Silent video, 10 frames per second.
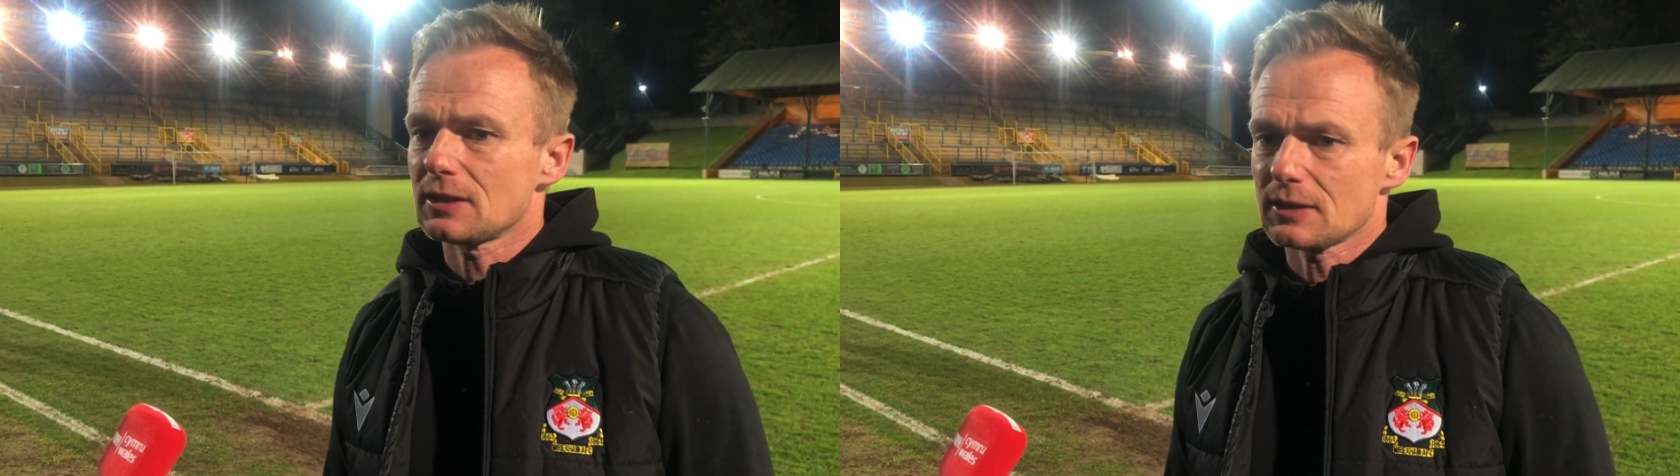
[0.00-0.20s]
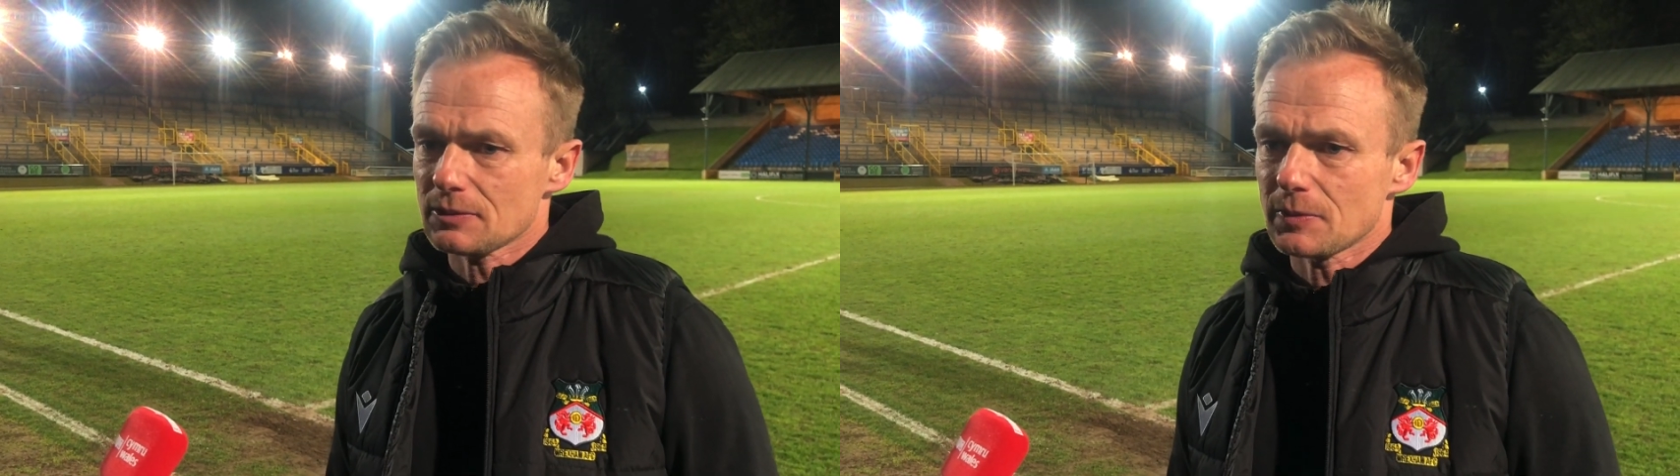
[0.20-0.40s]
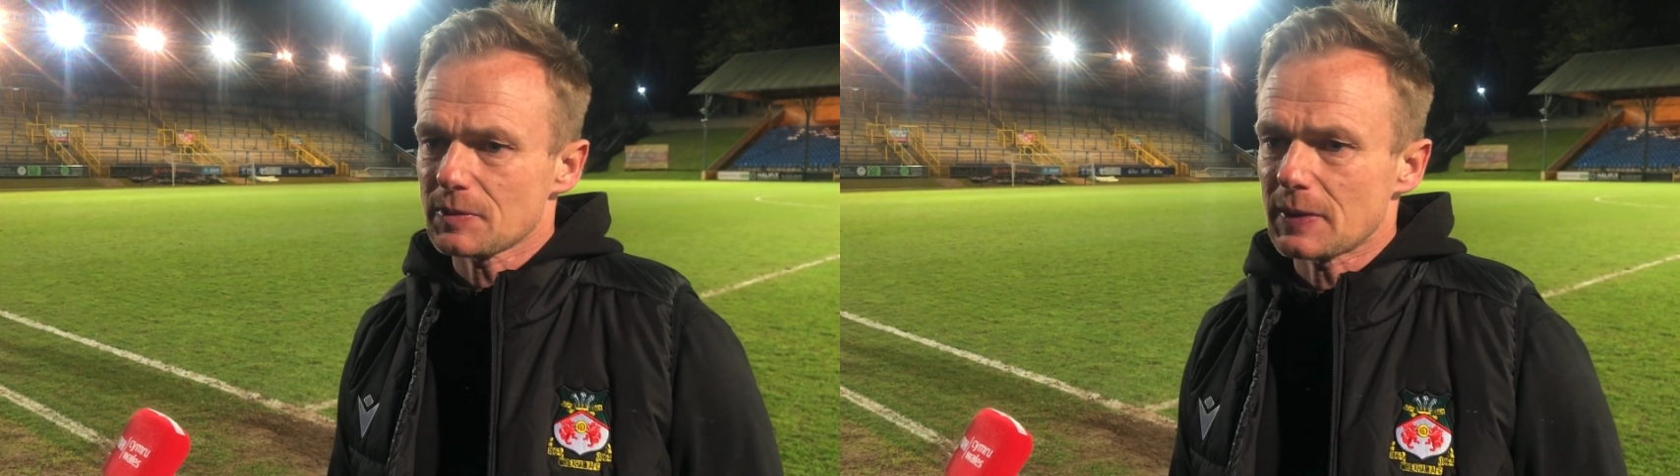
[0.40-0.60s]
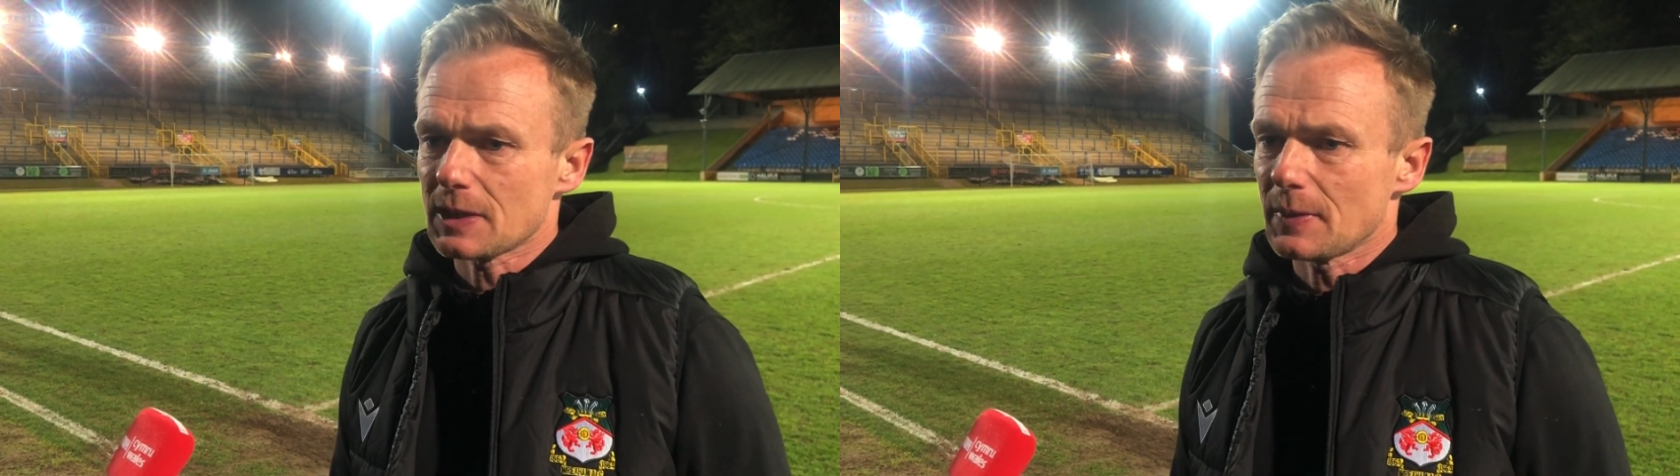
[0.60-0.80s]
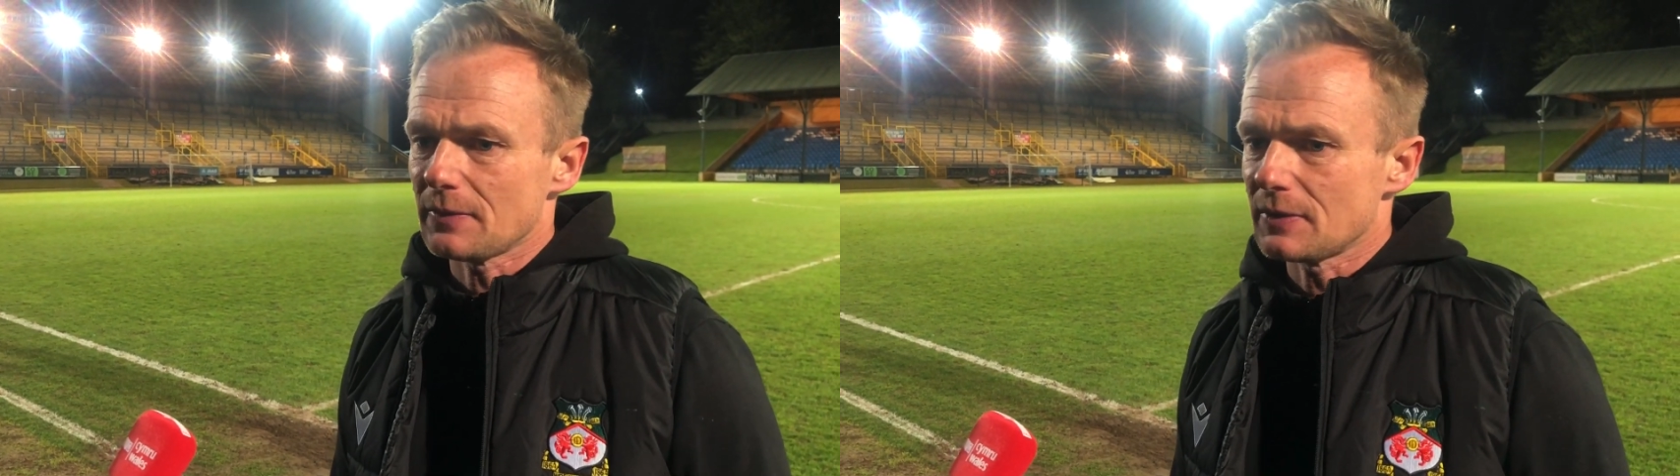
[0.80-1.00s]
That's what we speak
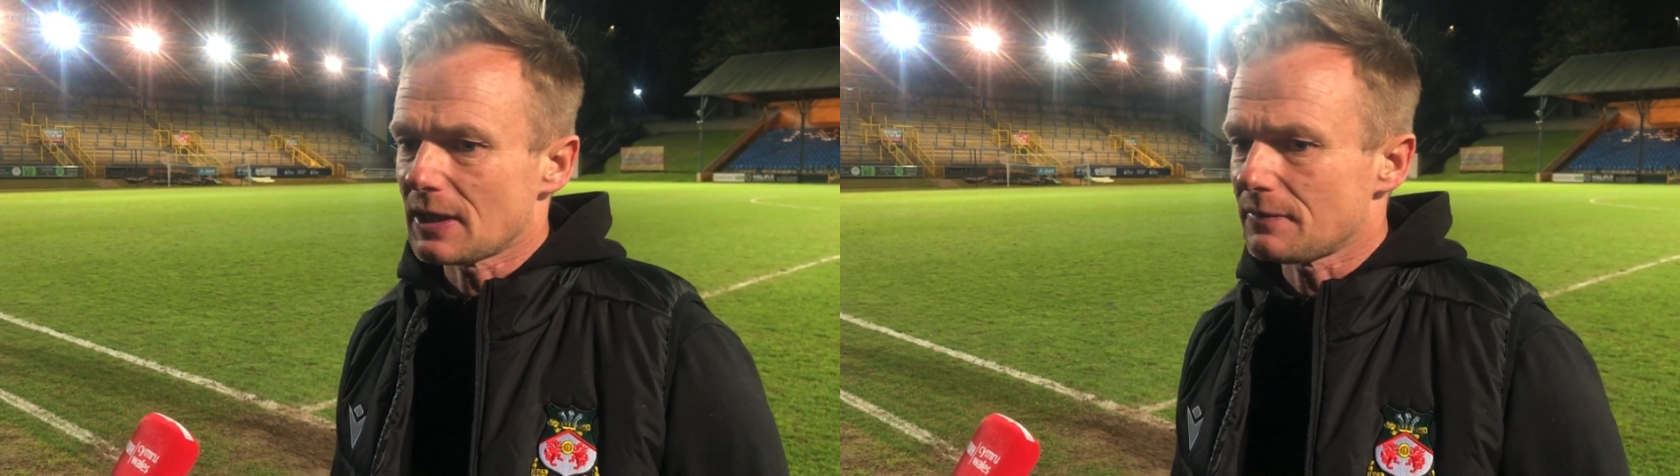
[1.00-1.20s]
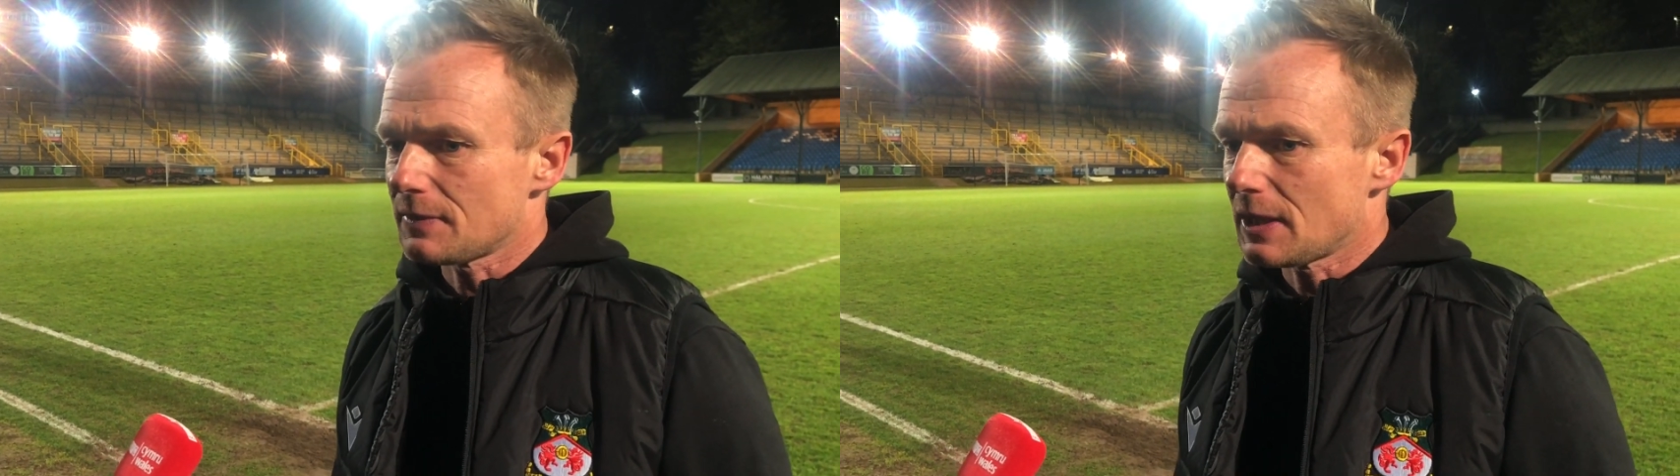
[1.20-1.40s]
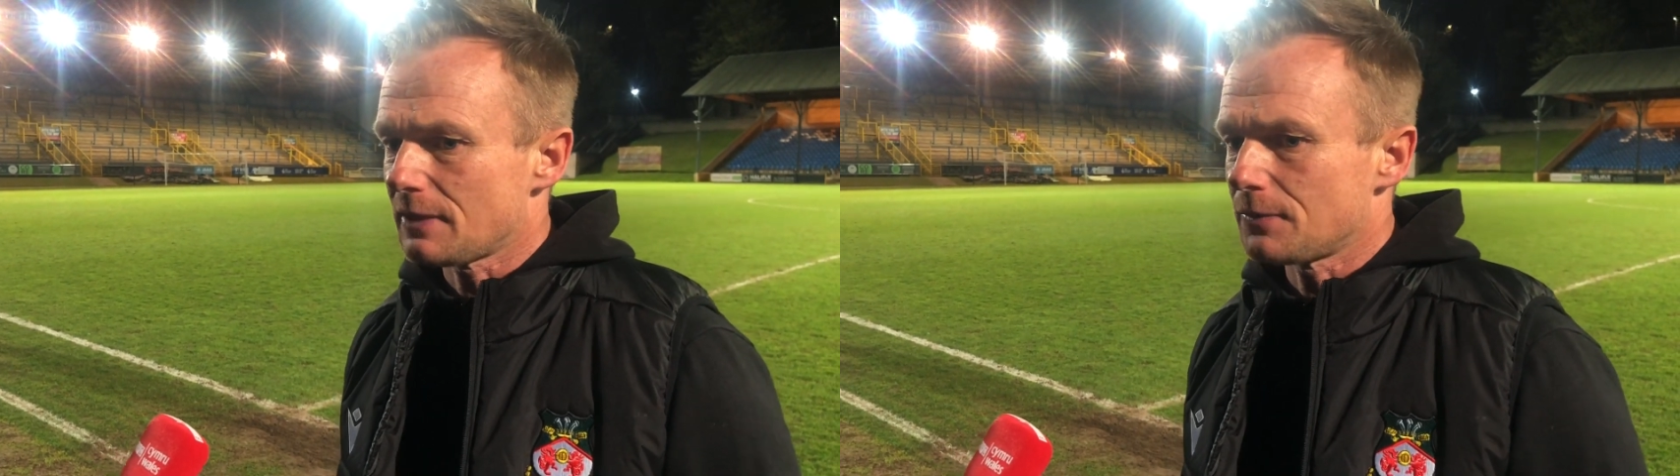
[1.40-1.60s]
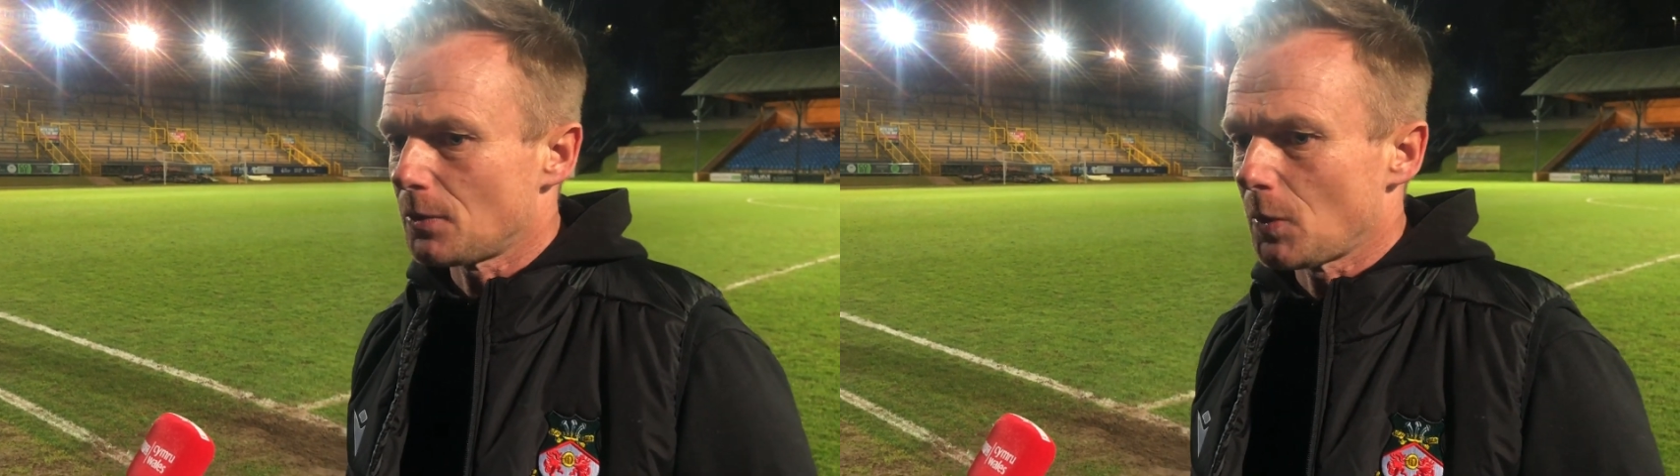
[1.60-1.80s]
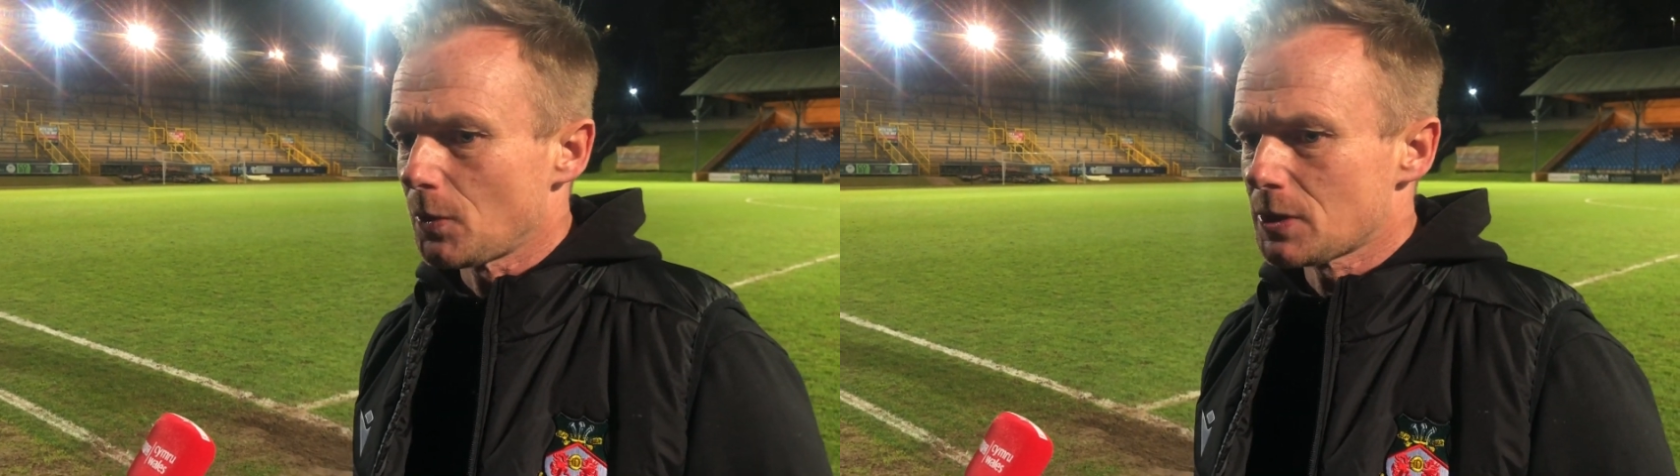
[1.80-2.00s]
about being our, our four
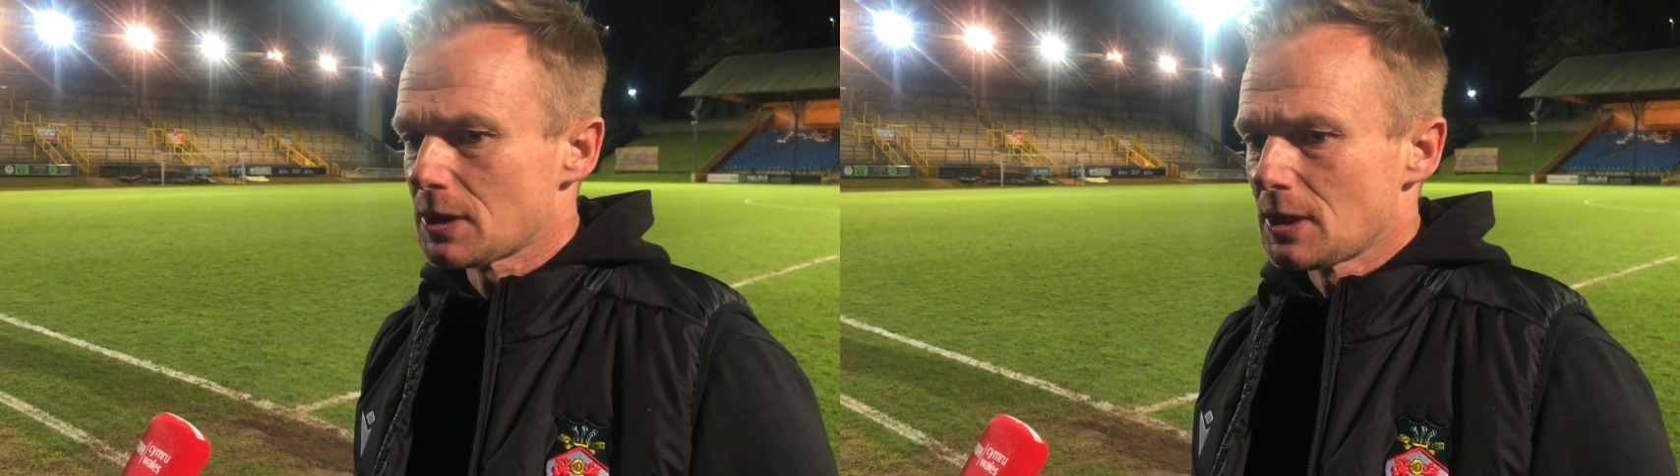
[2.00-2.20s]
walls.